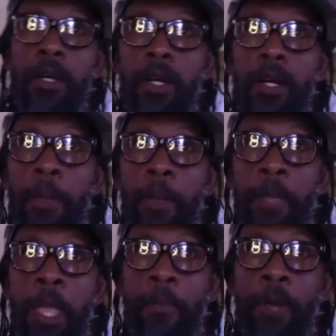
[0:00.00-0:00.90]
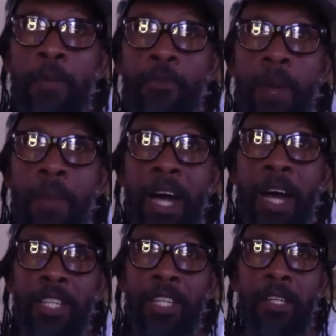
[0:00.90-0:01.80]
the people from
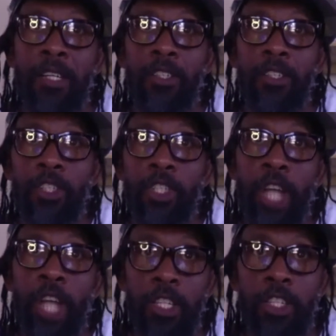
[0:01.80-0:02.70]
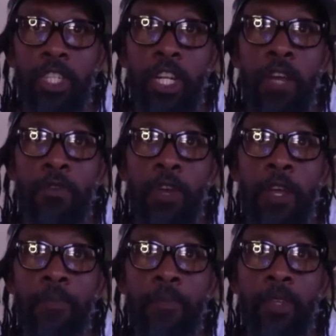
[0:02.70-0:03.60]
under chattel
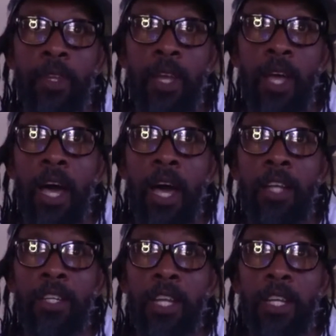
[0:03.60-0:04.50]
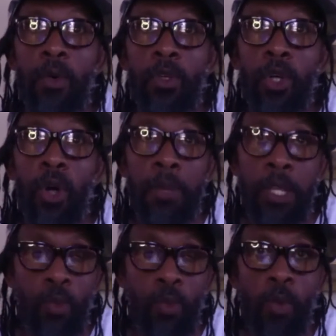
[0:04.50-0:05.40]
slavery, and then they would come
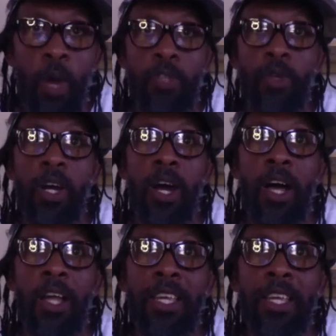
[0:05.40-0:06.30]
in with what you call